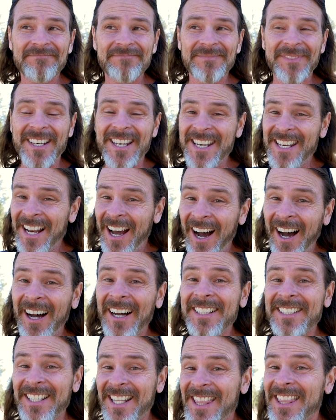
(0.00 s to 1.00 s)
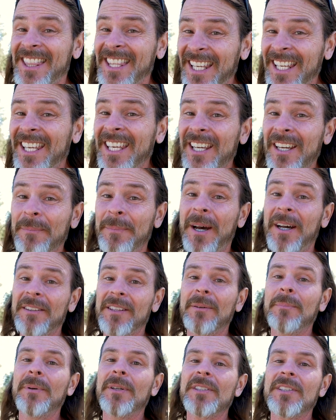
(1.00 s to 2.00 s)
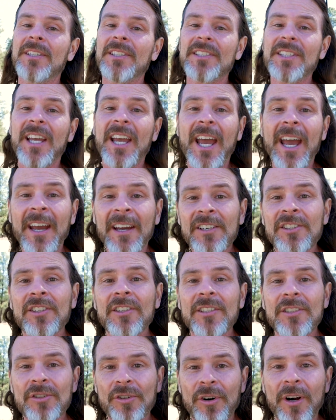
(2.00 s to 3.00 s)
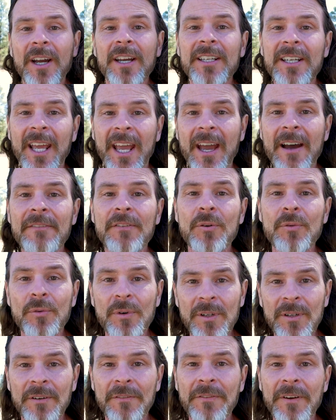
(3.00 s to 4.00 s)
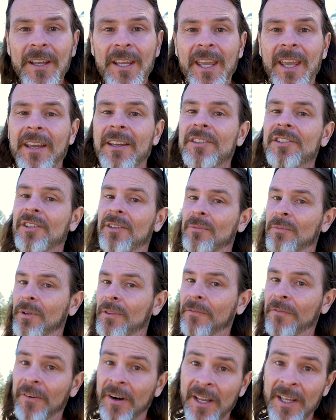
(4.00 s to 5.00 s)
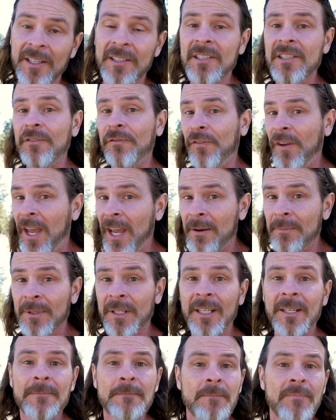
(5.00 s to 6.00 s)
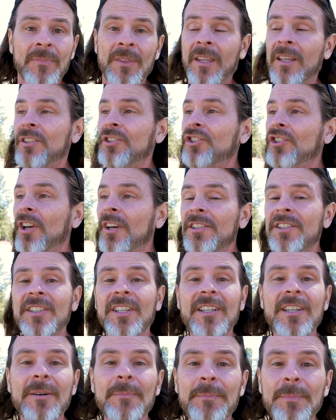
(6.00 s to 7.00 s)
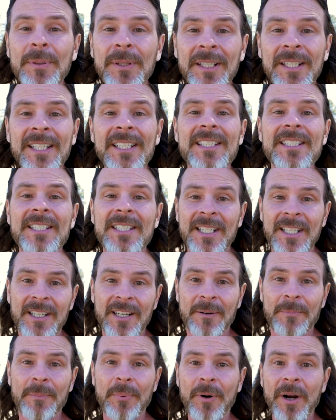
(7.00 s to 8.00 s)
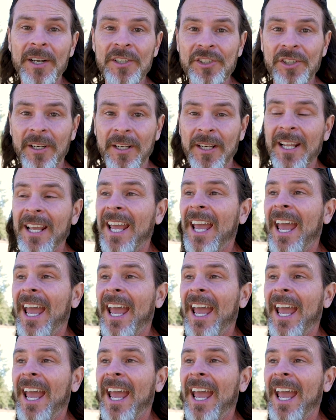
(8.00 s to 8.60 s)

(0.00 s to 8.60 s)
not thinking about the business, actually trying to have a real vacation with friends, family, just a complete decompression.